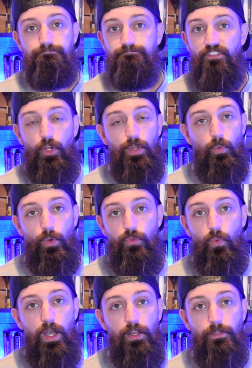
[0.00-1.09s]
very
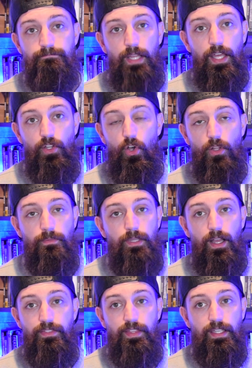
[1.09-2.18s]
worthwhile at all.
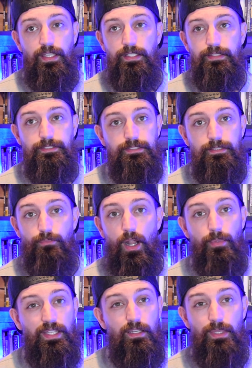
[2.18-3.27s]
I think
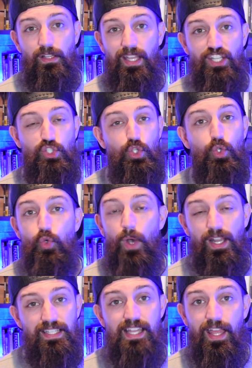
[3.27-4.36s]
probably going to be like a 2
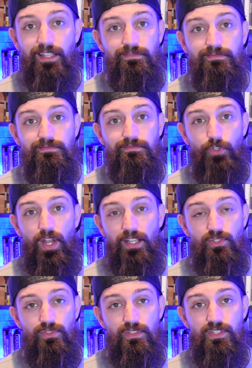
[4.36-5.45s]
out of 10 for
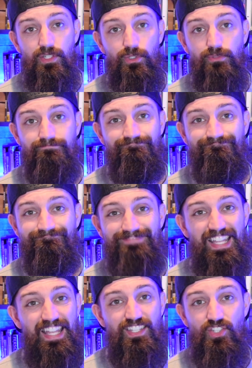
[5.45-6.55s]
Exorcist 2.
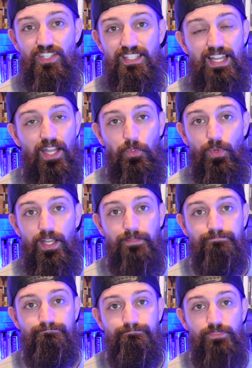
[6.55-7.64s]
It's just not great.
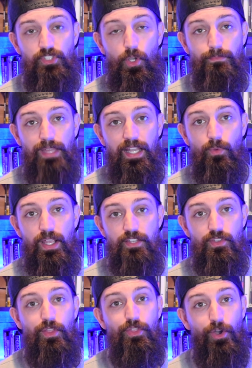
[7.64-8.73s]
So
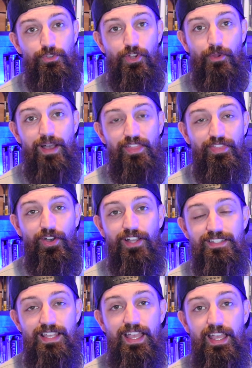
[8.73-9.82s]
anyways, those are my
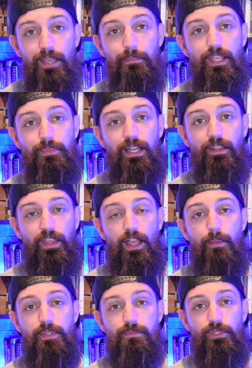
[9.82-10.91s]
thoughts. Hit me up down in the
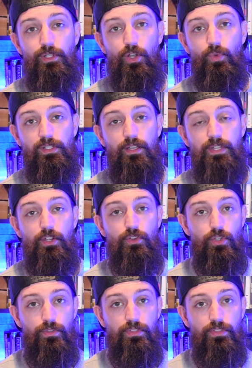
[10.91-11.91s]
comments below. Would love to hear your